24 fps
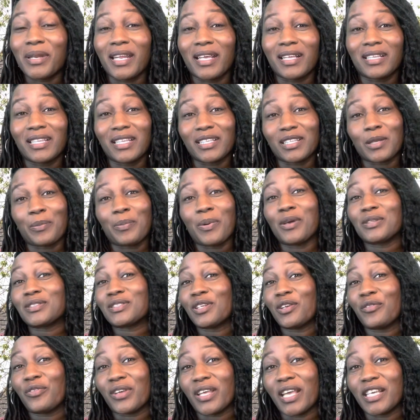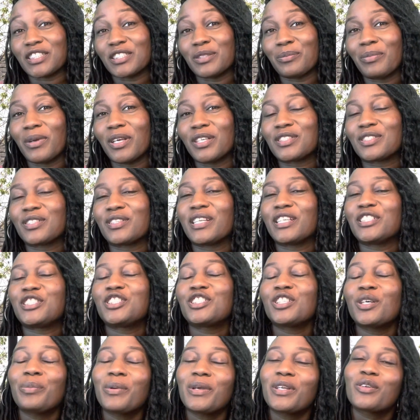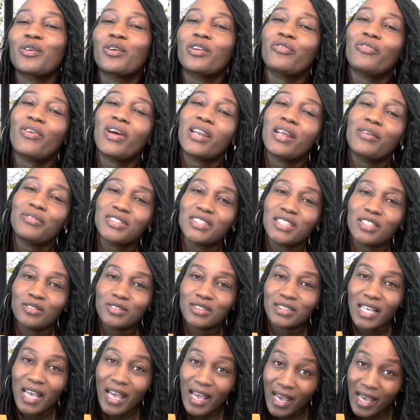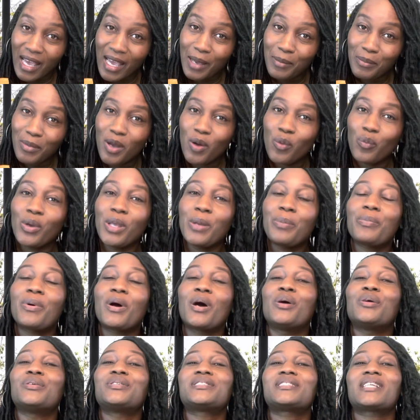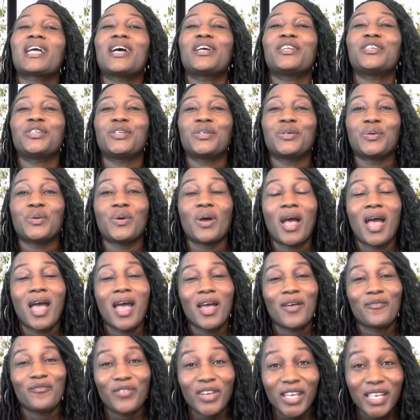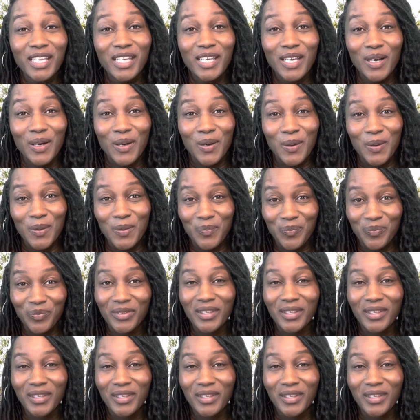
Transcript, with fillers: and click the post notification bell so that you'll be notified every single time we post a new video.